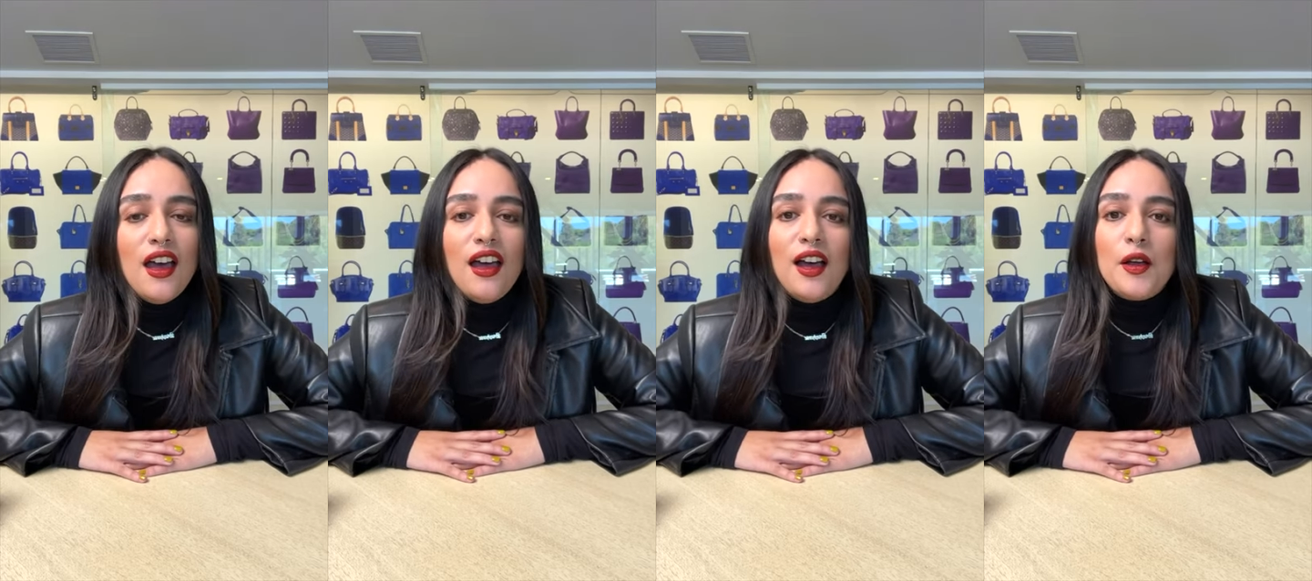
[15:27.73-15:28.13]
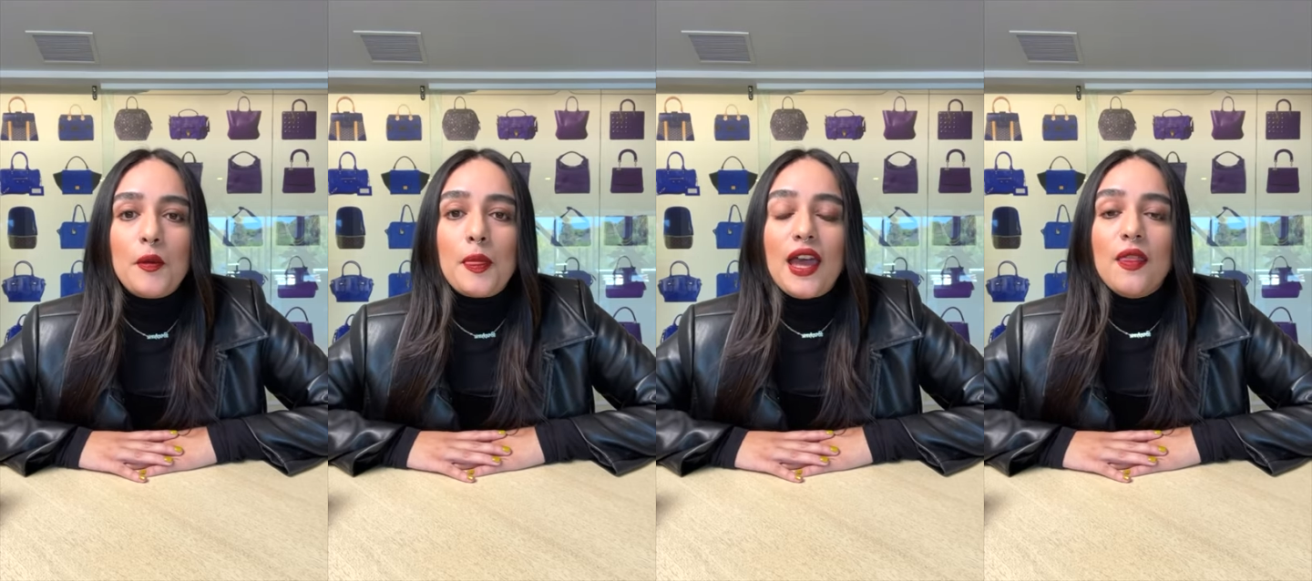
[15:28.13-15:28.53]

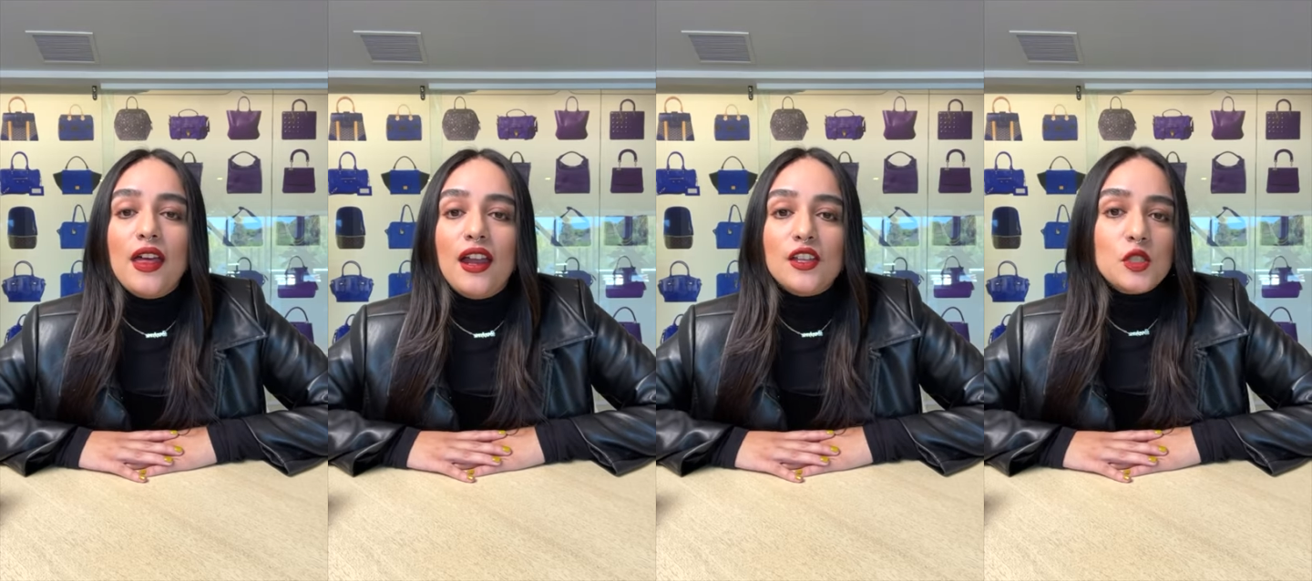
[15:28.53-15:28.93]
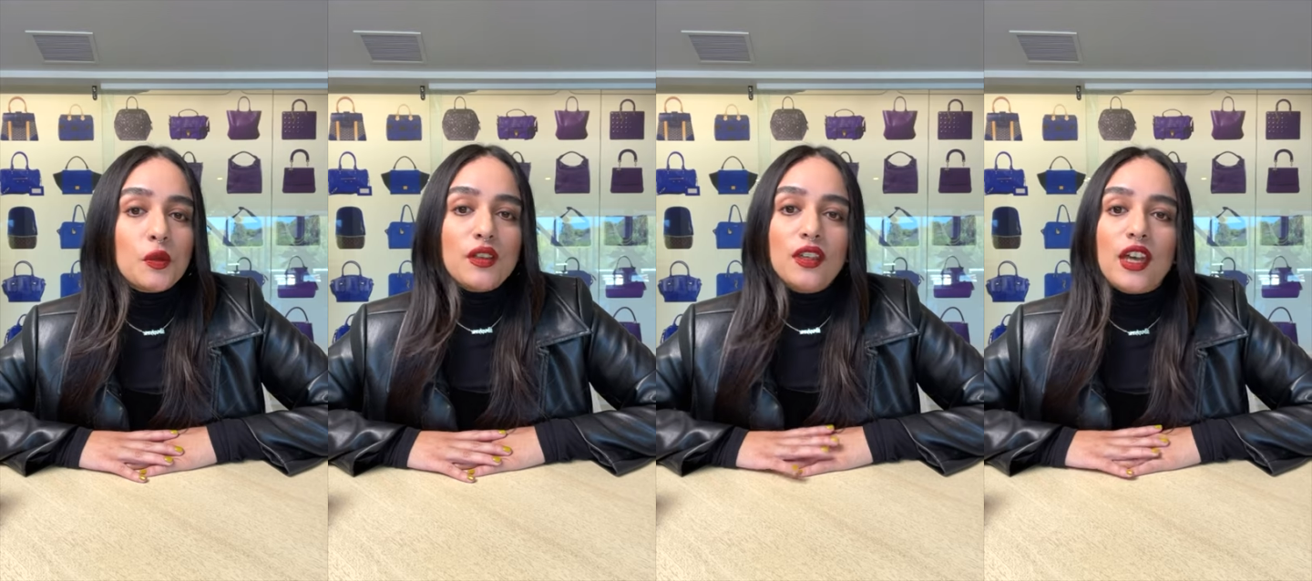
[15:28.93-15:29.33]
And then I just want
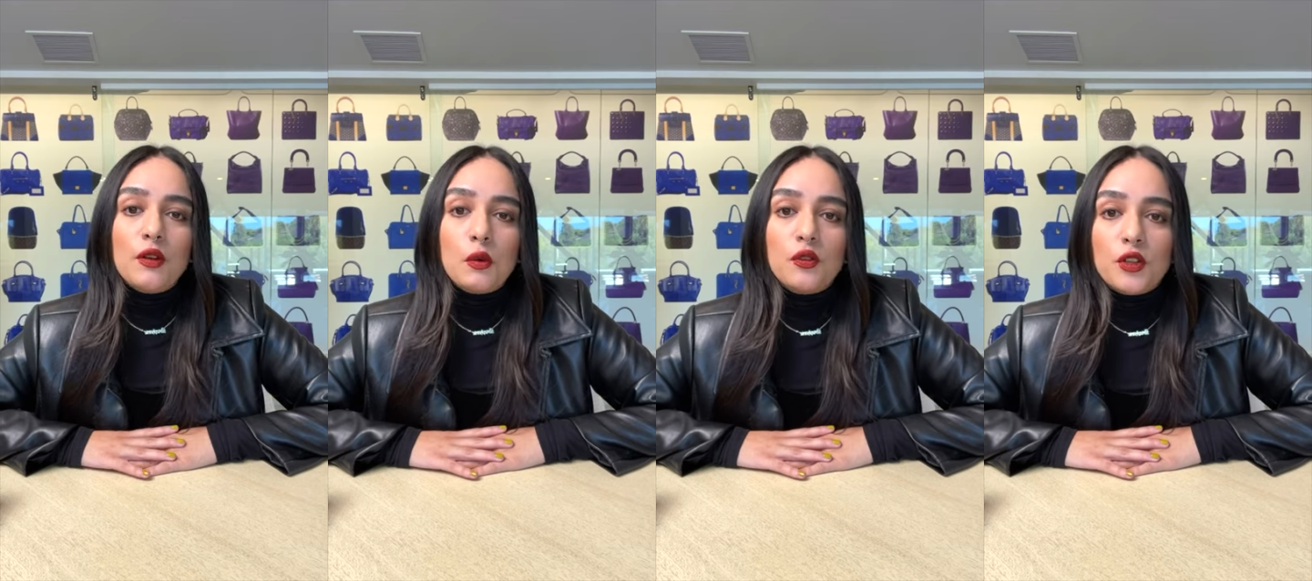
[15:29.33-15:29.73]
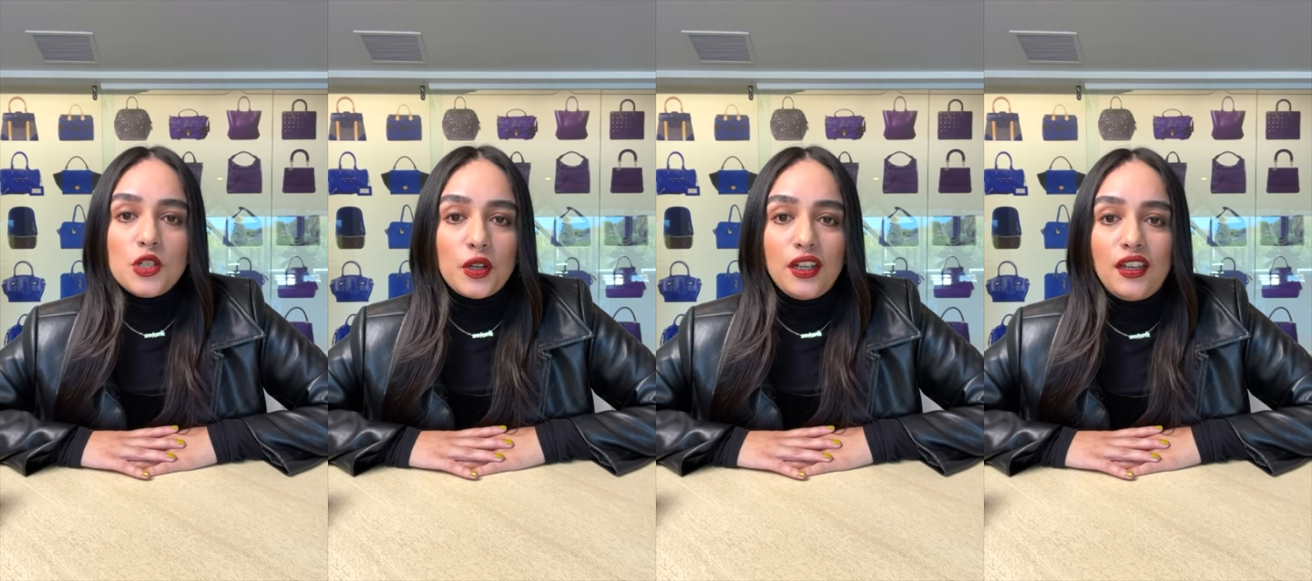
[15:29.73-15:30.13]
to thank everyone for
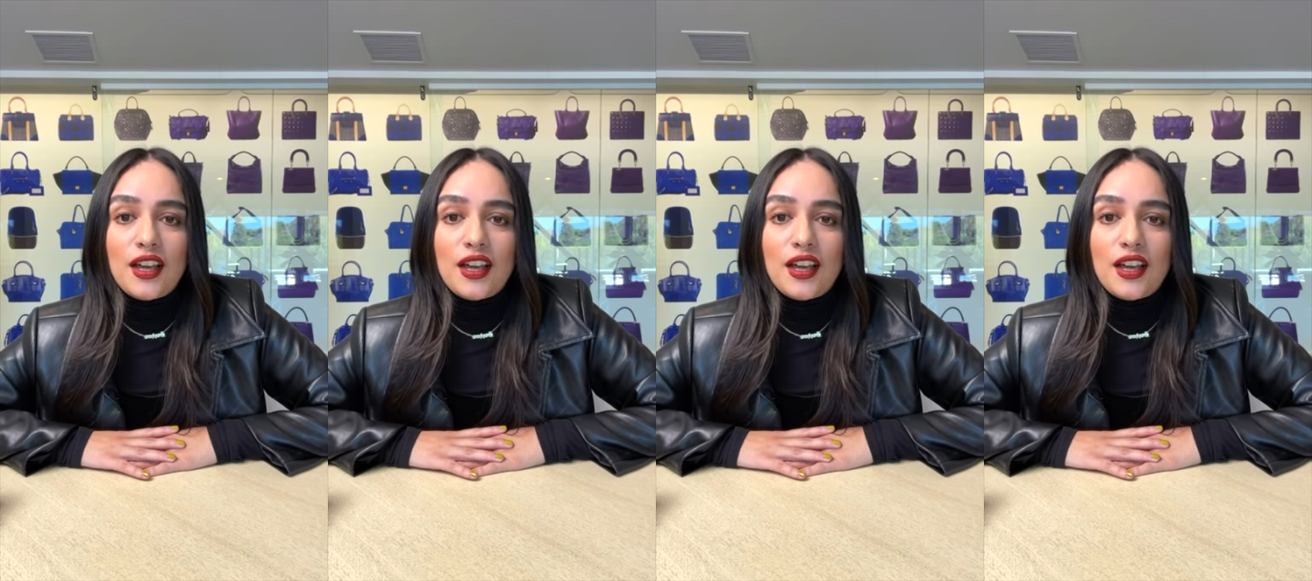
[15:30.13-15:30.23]
joining.